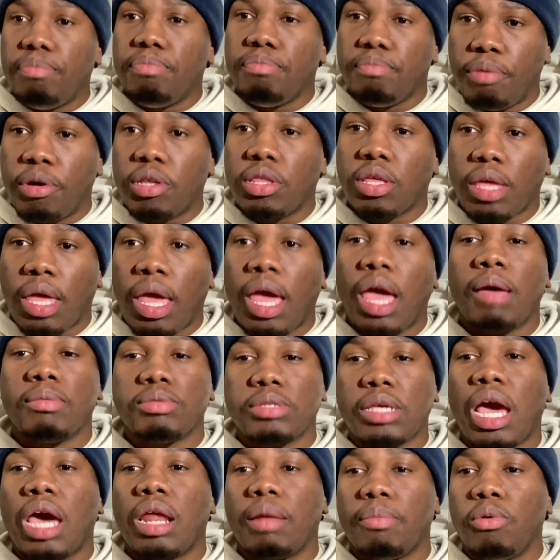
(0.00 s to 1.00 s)
brother, Cam
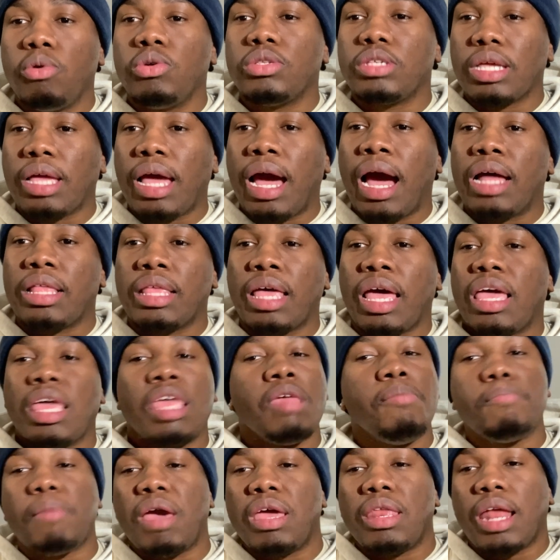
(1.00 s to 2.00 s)
Scatterbo is a guy that
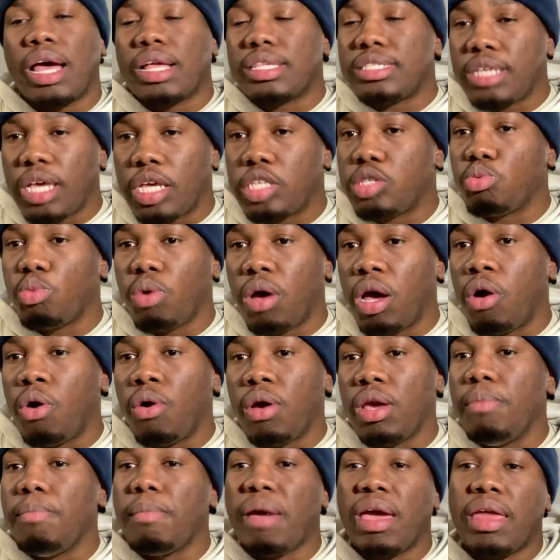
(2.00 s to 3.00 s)
he may not test
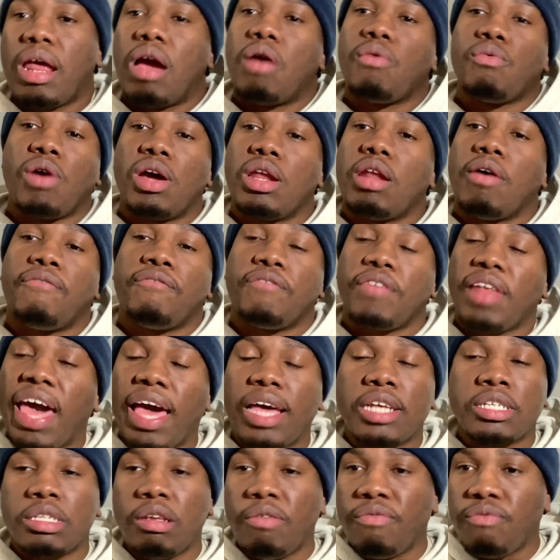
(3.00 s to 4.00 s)
well, he may not run a
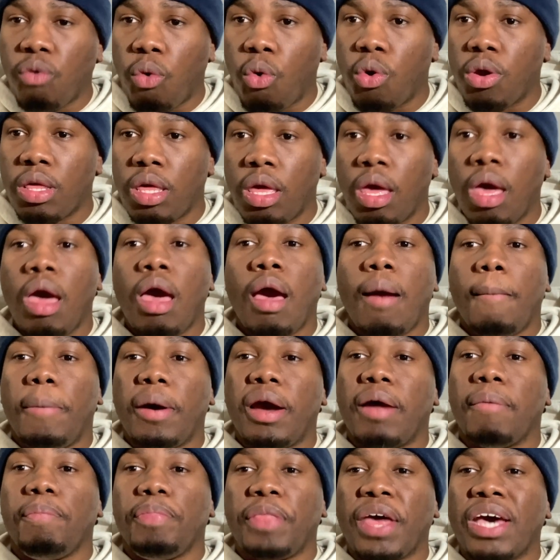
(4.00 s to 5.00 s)
flashy 40,
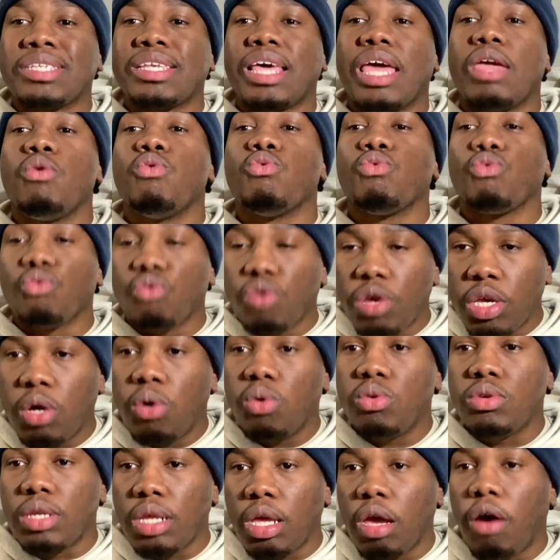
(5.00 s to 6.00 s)
but that's a
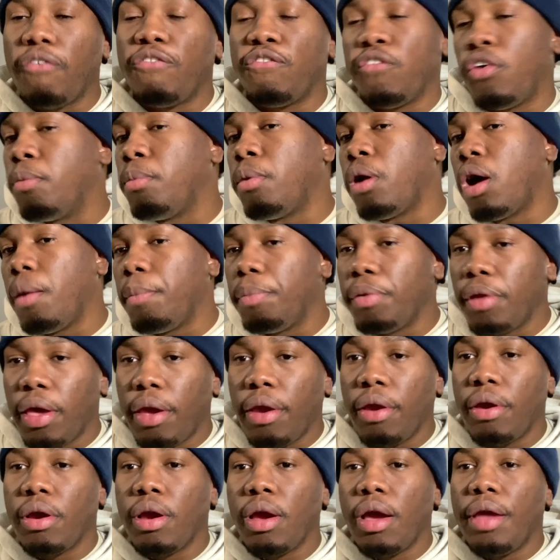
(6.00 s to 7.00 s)
real deal football
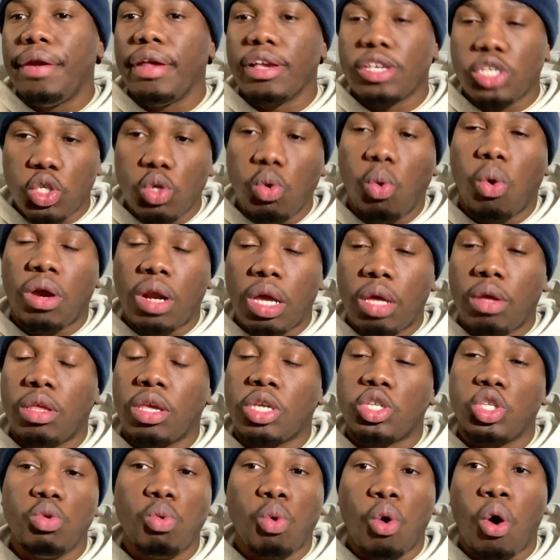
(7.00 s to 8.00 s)
player that you want
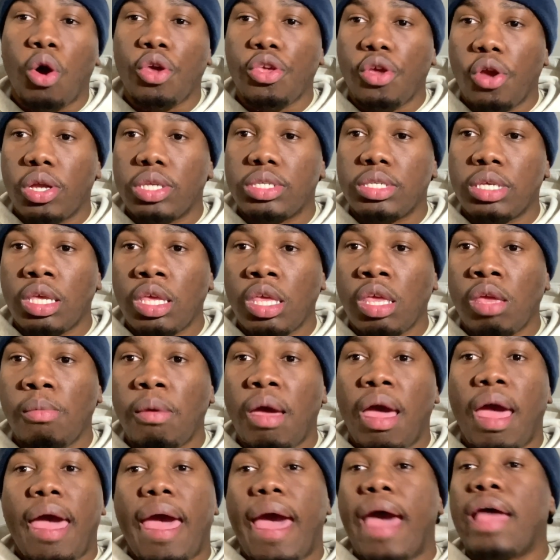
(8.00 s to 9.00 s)
on your
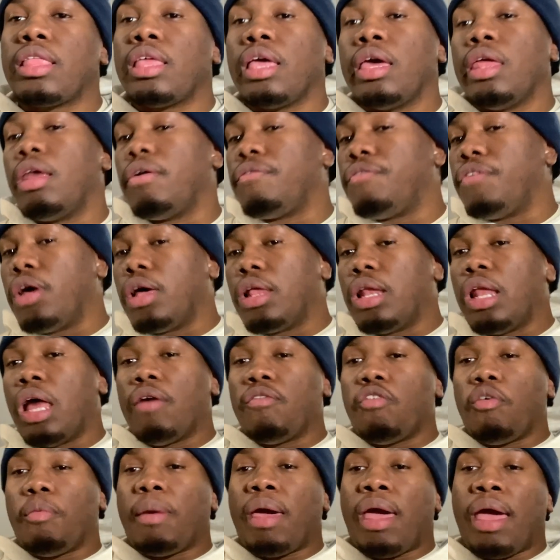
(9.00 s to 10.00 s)
team at the NFL
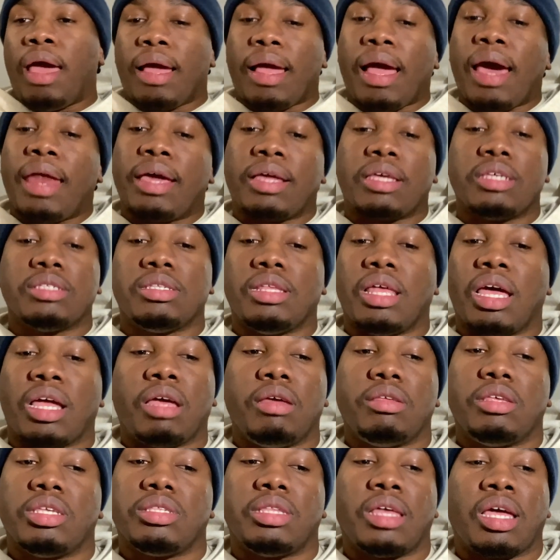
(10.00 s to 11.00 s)
level, man. A guy
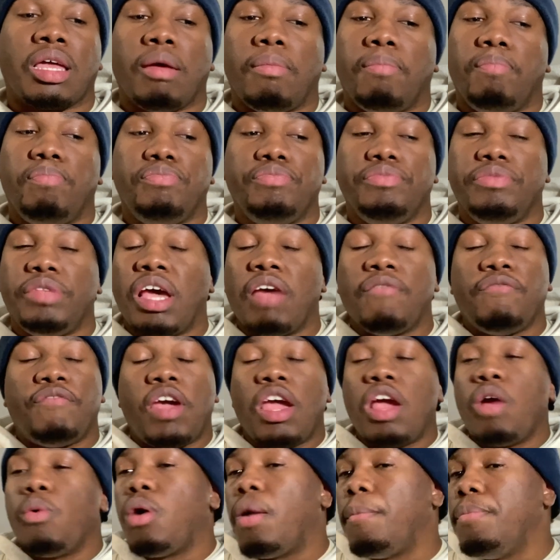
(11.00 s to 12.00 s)
that could
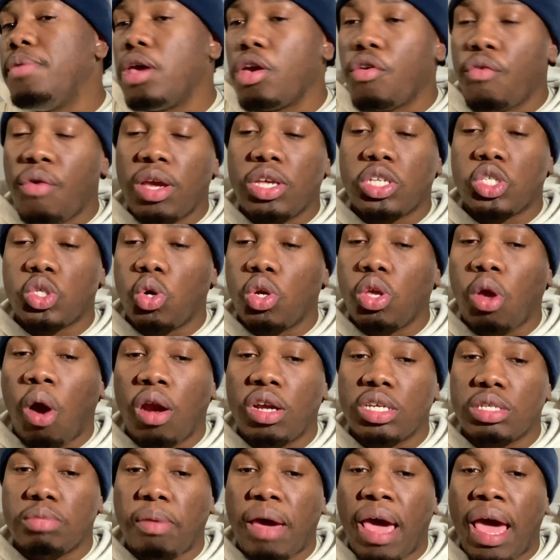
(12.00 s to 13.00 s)
very well be a great short
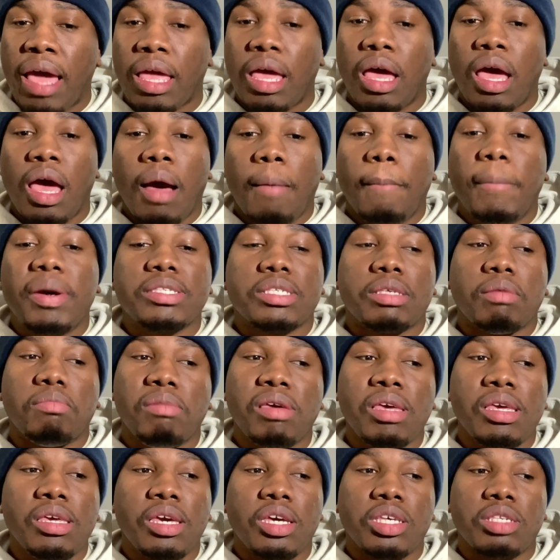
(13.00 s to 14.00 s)
yardage back, but to
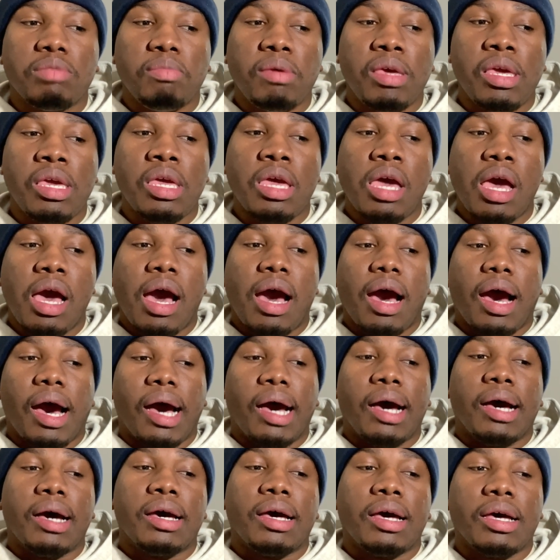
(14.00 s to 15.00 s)
me gives me
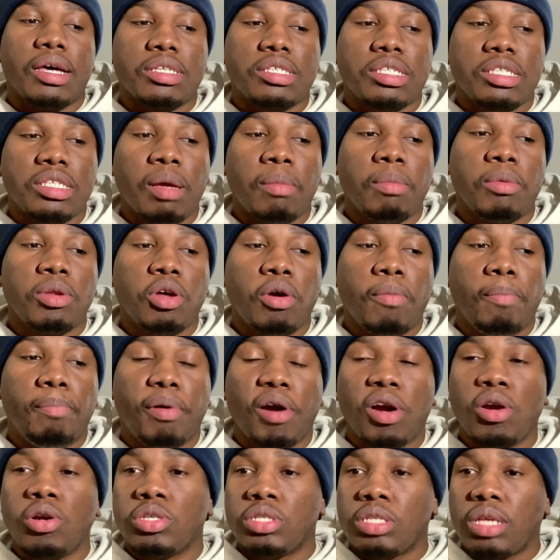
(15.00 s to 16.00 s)
a similar
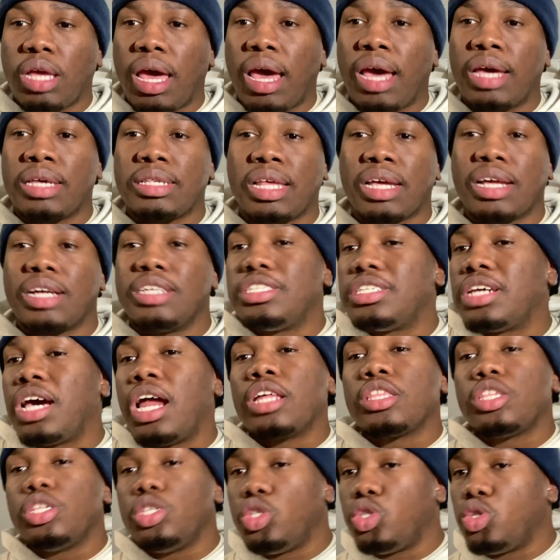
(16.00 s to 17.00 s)
burst as like a
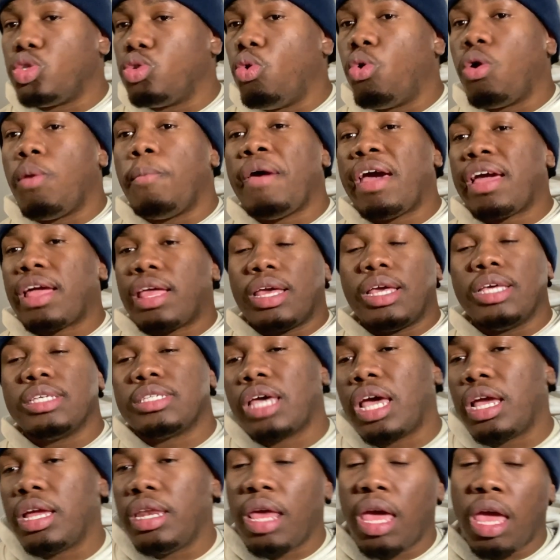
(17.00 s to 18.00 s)
Jonathan Stewart back in his
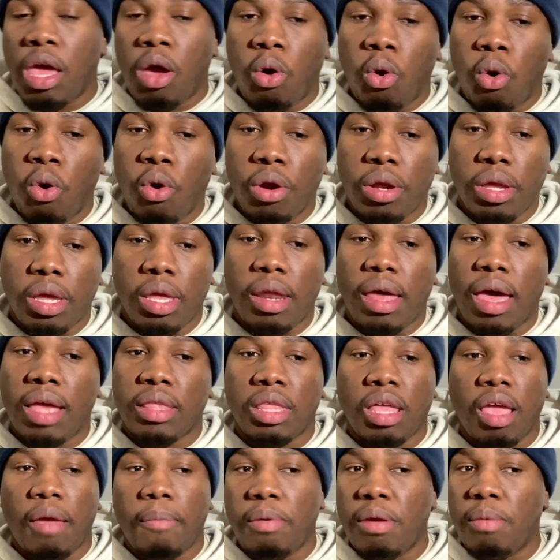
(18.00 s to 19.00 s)
heyday at Oregon. I
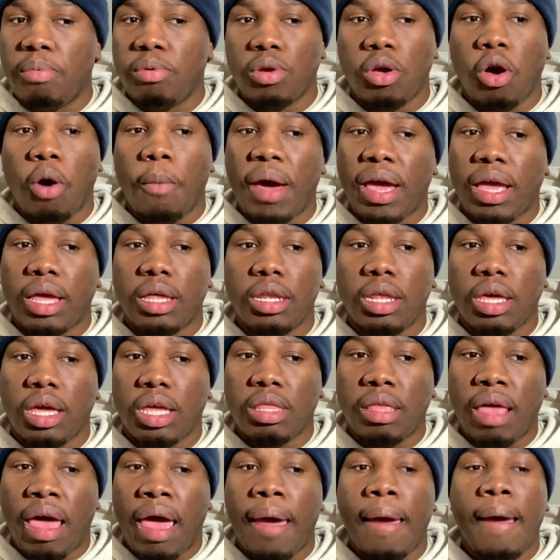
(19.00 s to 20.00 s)
think if people go back and look
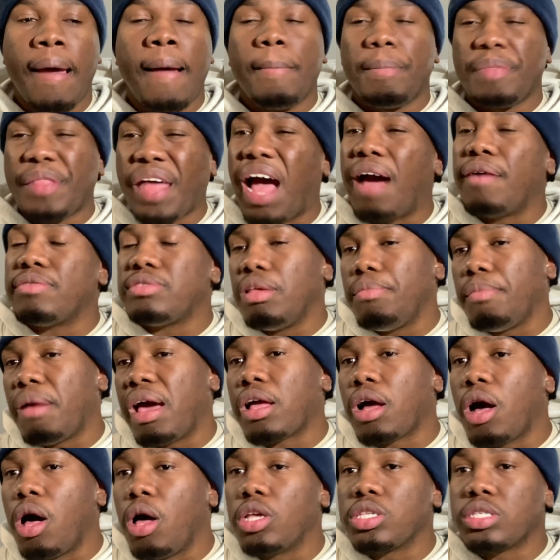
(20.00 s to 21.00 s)
at that, obviously
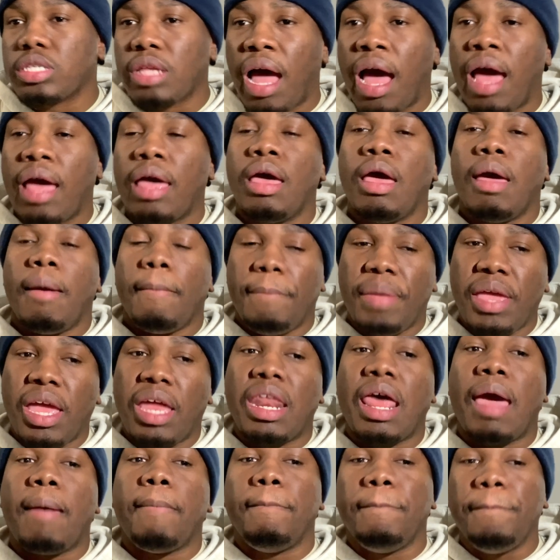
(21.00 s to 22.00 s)
Mike Allstott
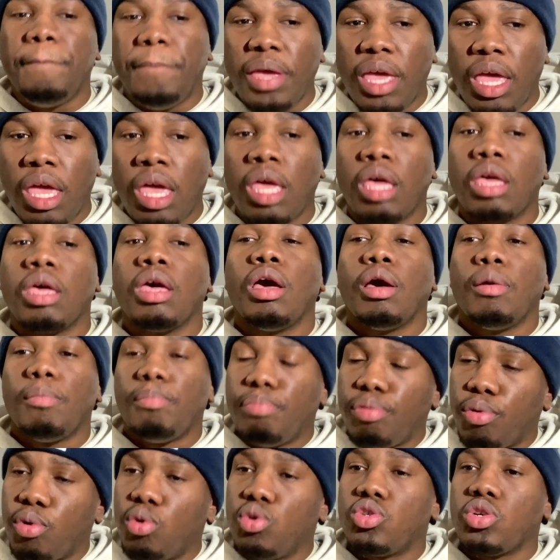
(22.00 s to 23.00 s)
being that big
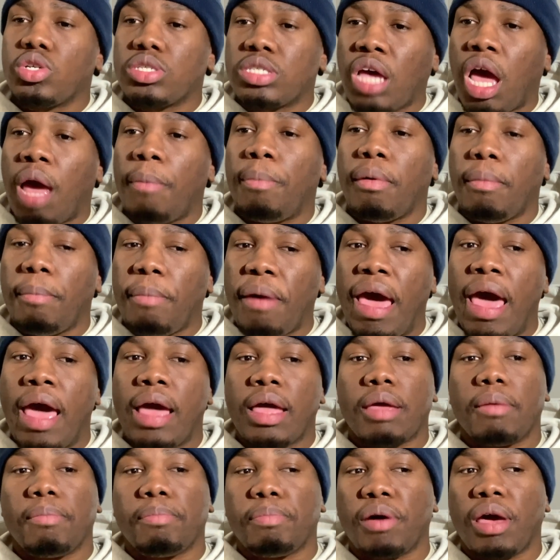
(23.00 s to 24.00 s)
bruiser type of
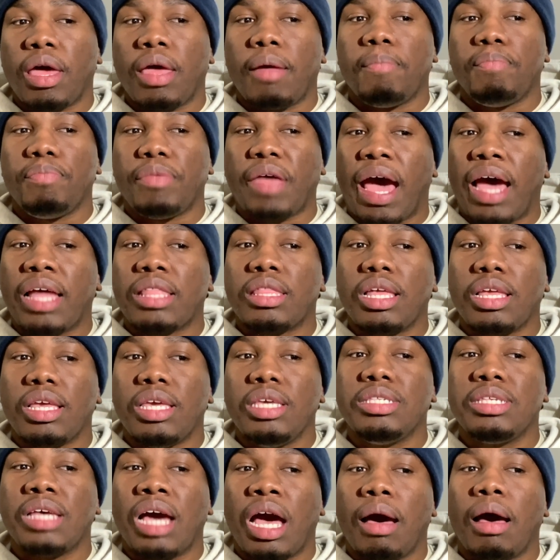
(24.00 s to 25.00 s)
back, but I think
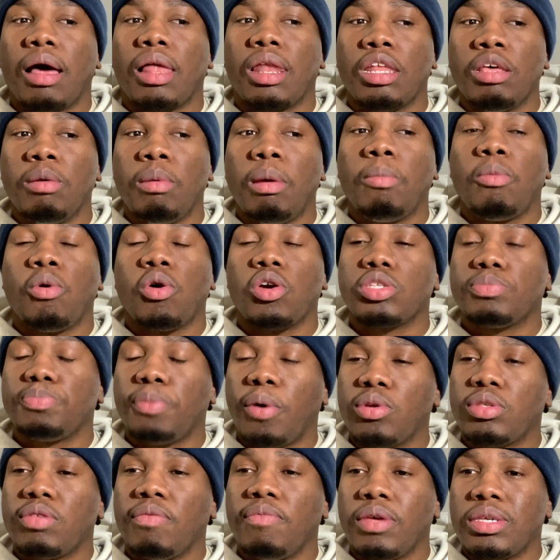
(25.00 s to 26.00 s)
he's got a little bit more
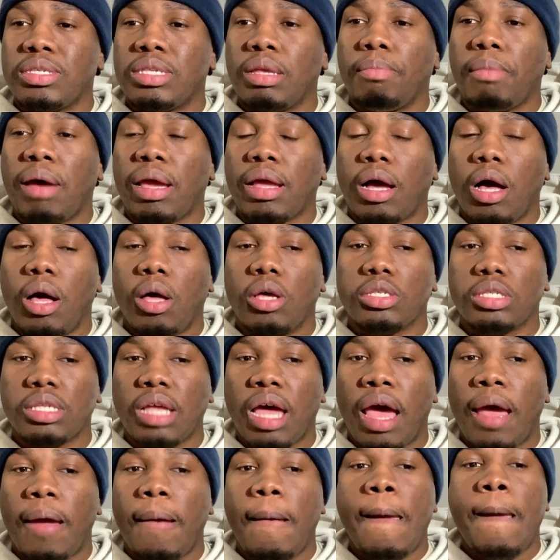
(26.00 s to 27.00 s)
explosiveness than Mike
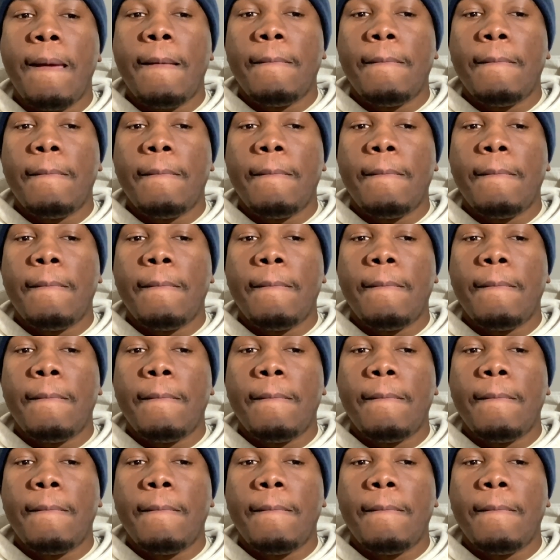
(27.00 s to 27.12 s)
Allstott.